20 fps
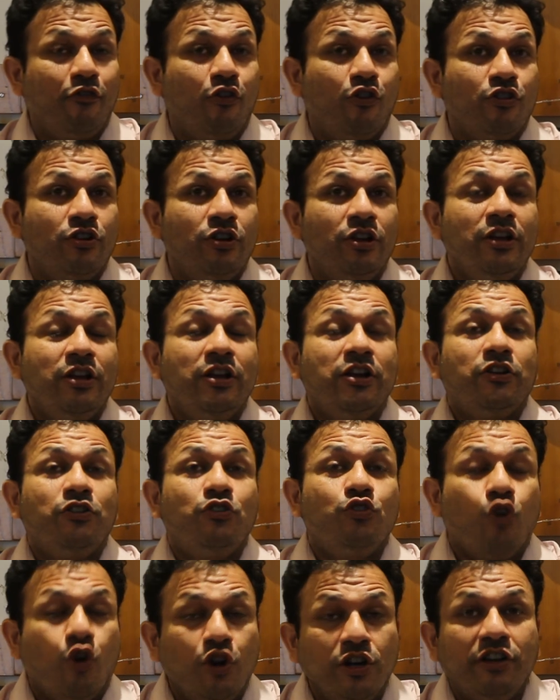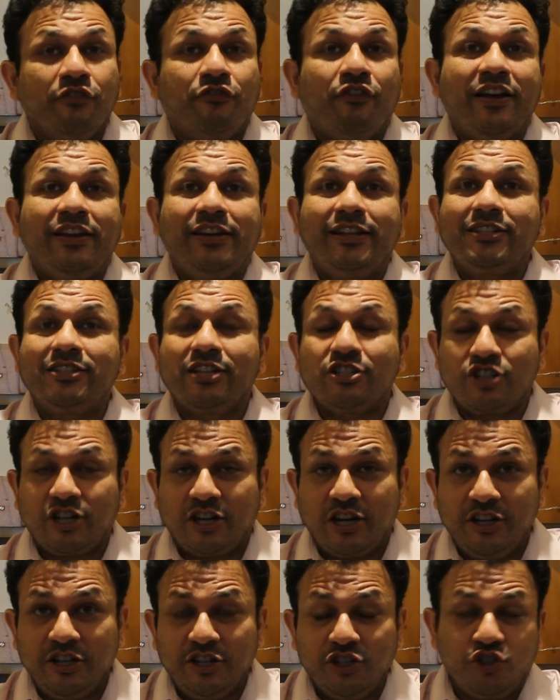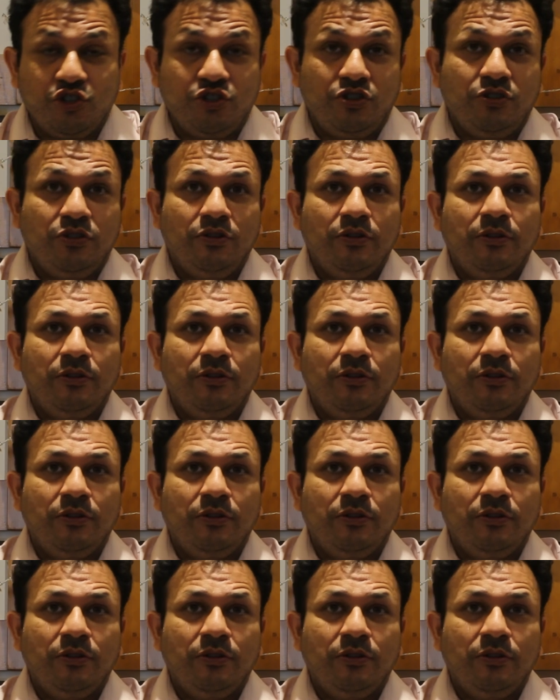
for non-defining such a condition.